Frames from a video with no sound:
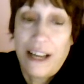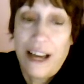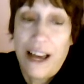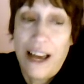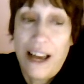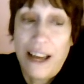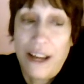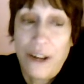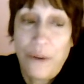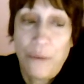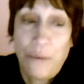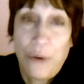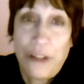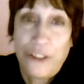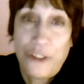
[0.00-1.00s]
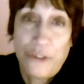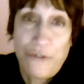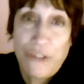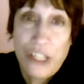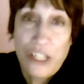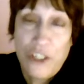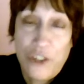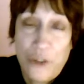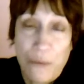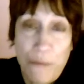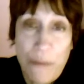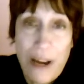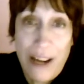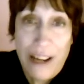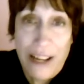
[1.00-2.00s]
I want to finish
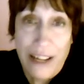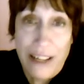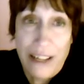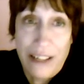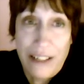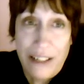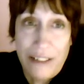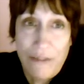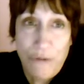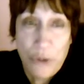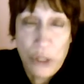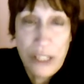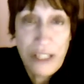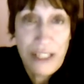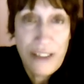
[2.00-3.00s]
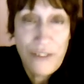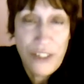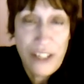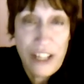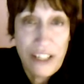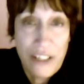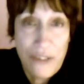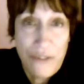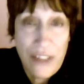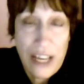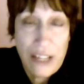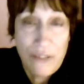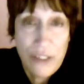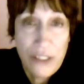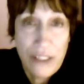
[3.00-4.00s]
my 47 days of
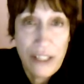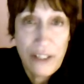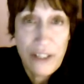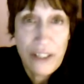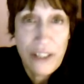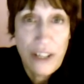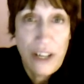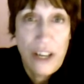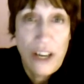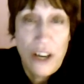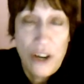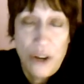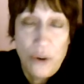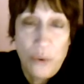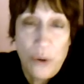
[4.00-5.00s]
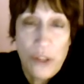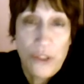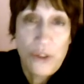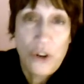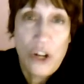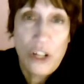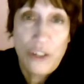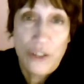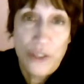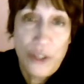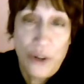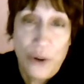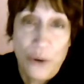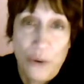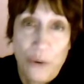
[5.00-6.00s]
thankfulness with
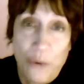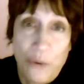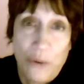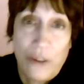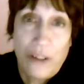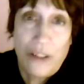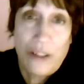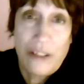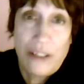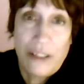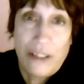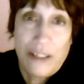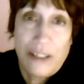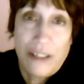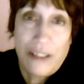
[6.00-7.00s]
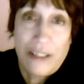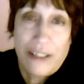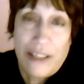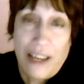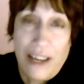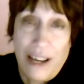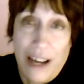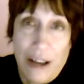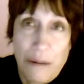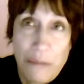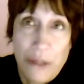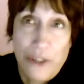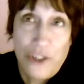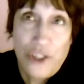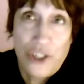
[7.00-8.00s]
also saying how
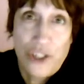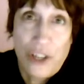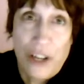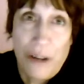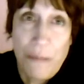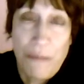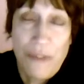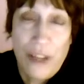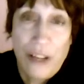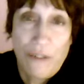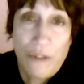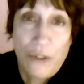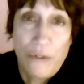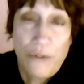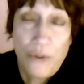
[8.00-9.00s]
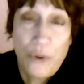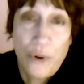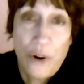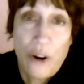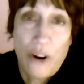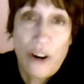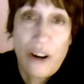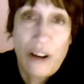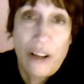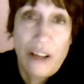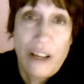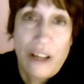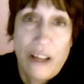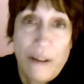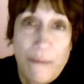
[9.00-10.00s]
much I'm thankful for
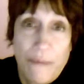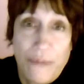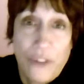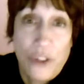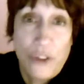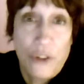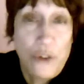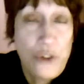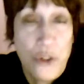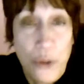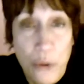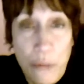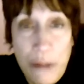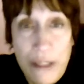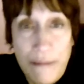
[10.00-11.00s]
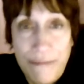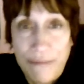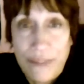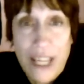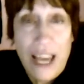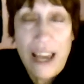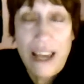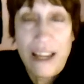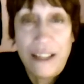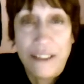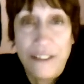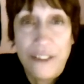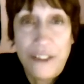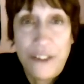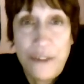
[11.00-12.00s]
YouTube
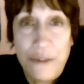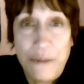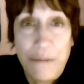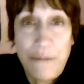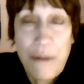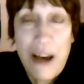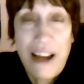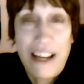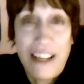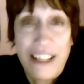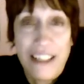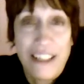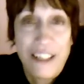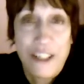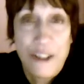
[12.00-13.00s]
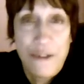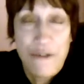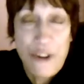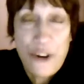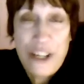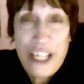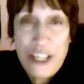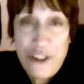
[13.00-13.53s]
and my very